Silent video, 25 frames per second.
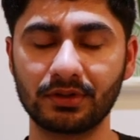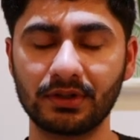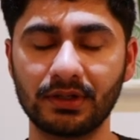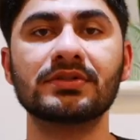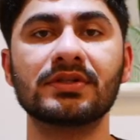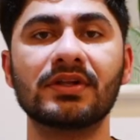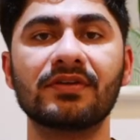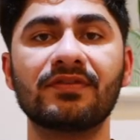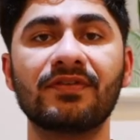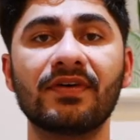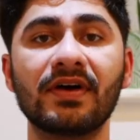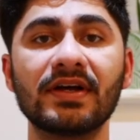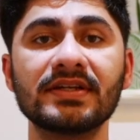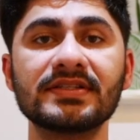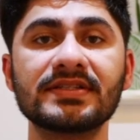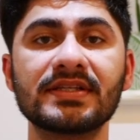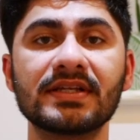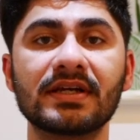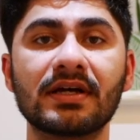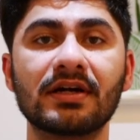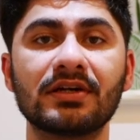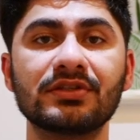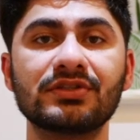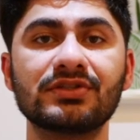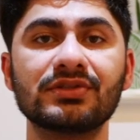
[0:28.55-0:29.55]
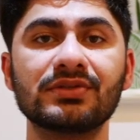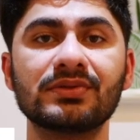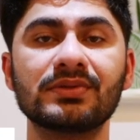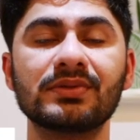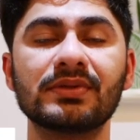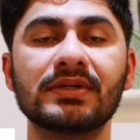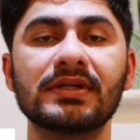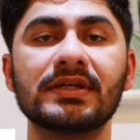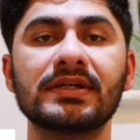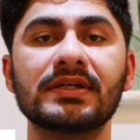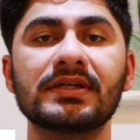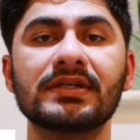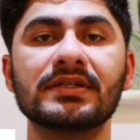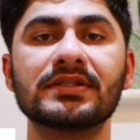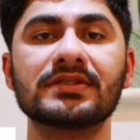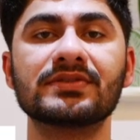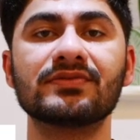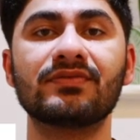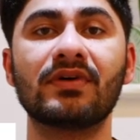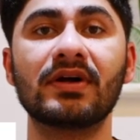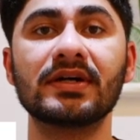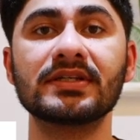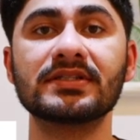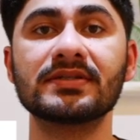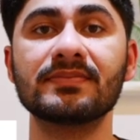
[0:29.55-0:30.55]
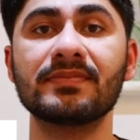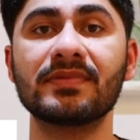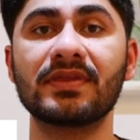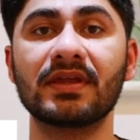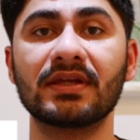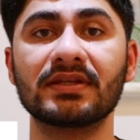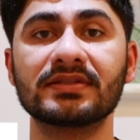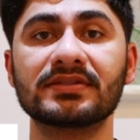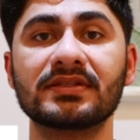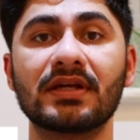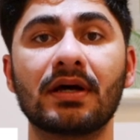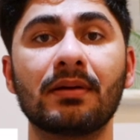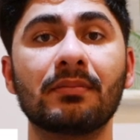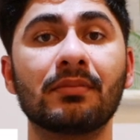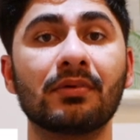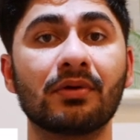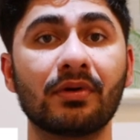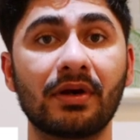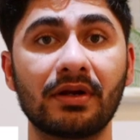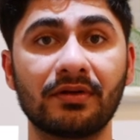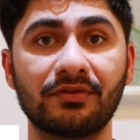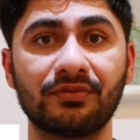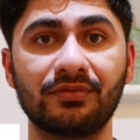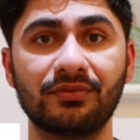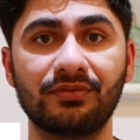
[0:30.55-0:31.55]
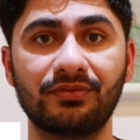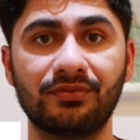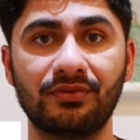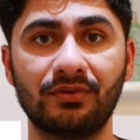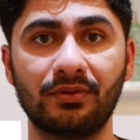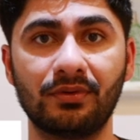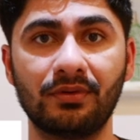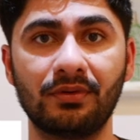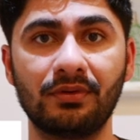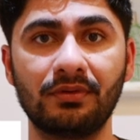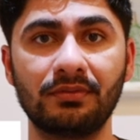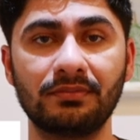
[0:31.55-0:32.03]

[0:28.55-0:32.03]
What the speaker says: So the first thing I do is write some things that I'm grateful for.